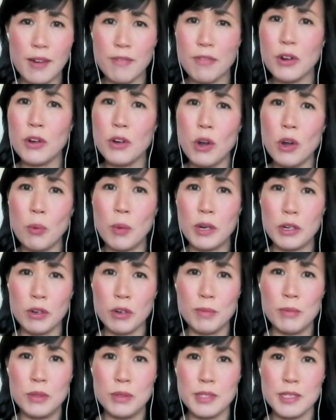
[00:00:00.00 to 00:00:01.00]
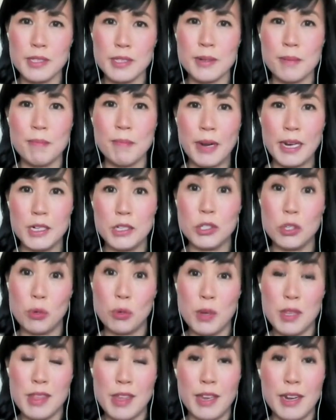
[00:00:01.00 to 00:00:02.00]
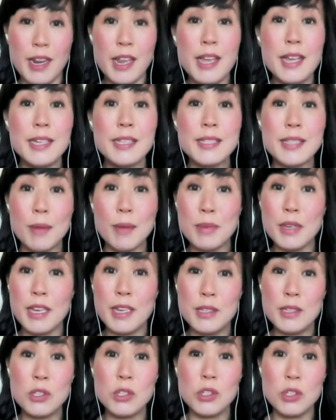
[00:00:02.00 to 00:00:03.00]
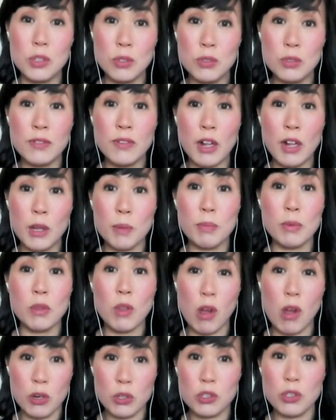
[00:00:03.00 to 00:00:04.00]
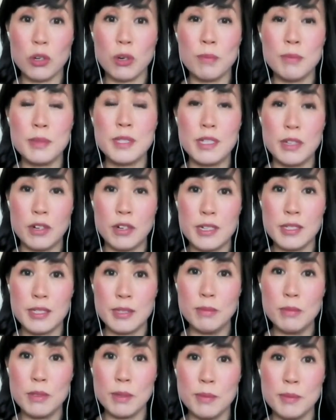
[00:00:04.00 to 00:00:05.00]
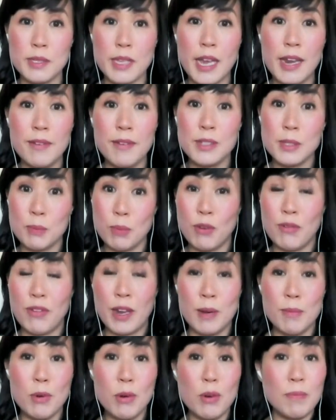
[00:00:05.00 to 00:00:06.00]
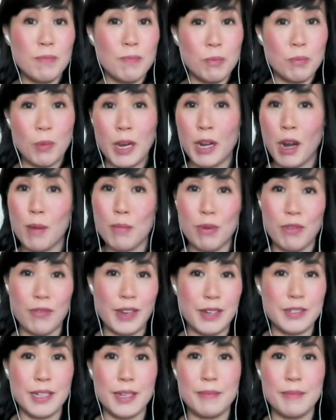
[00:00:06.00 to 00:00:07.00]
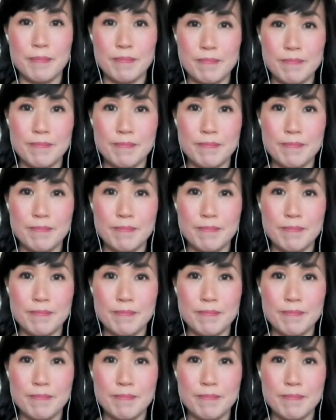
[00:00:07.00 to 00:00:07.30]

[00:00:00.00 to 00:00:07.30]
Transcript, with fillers: you never know what your immune system might do with it. Some kids do develop long-term serious symptoms, and if it's preventable, why not prevent it?